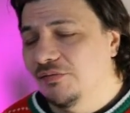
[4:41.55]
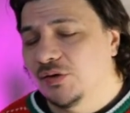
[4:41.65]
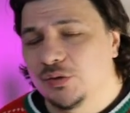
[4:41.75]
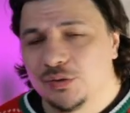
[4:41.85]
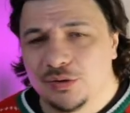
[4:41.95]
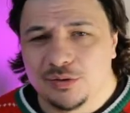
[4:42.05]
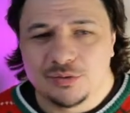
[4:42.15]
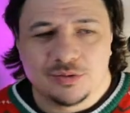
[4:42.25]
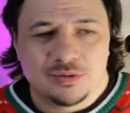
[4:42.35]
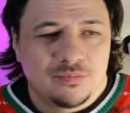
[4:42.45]
Who
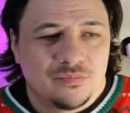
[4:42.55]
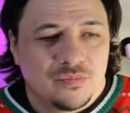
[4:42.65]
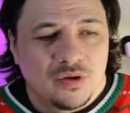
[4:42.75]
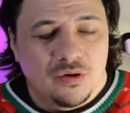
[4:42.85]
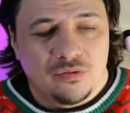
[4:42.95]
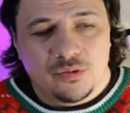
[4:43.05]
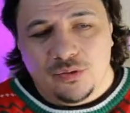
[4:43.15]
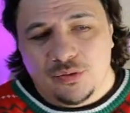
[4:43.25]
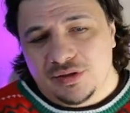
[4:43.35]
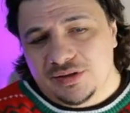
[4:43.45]
knows? Of
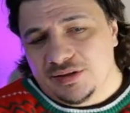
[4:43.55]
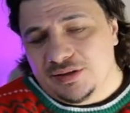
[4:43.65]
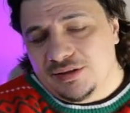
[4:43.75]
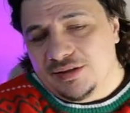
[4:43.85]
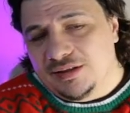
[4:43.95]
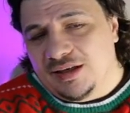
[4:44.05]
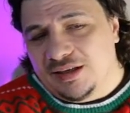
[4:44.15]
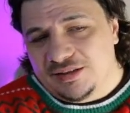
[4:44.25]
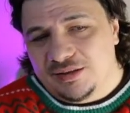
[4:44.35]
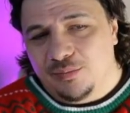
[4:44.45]
course, in
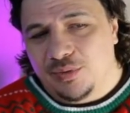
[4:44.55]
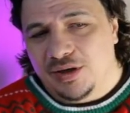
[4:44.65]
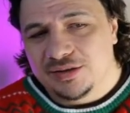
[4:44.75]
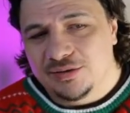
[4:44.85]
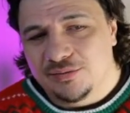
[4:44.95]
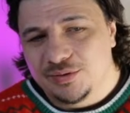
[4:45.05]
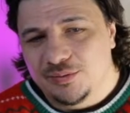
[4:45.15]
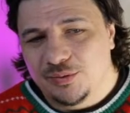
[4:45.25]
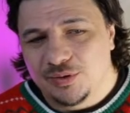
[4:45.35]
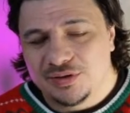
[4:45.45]
other parts of the
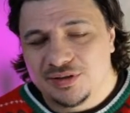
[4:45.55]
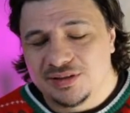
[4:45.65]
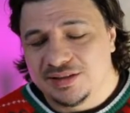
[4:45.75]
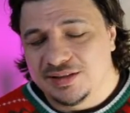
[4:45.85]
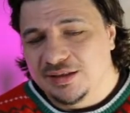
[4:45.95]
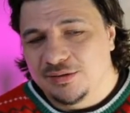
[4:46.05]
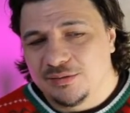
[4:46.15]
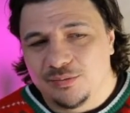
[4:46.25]
world, that